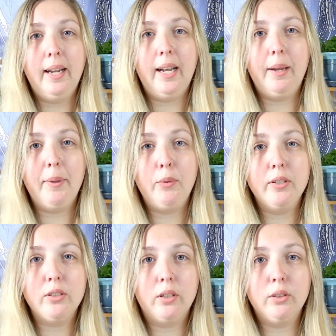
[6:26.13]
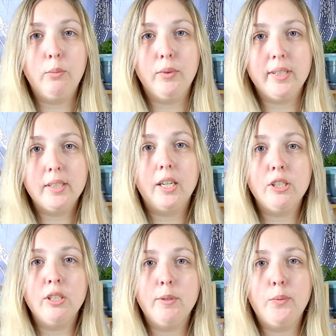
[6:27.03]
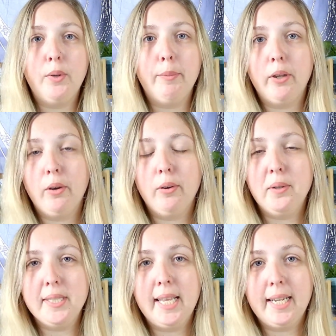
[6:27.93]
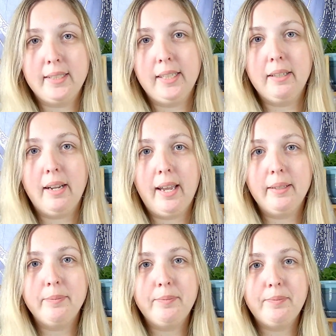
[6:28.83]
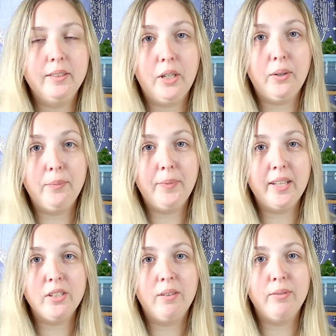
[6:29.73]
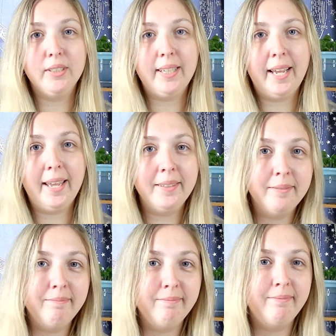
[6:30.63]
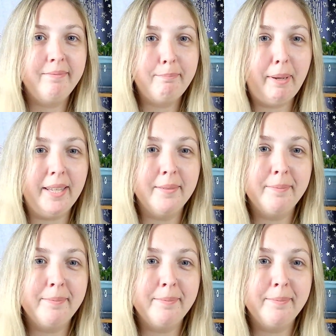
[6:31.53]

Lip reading: And there's also more discussion between my co-host Lexi and I. So that's all for today. Bye.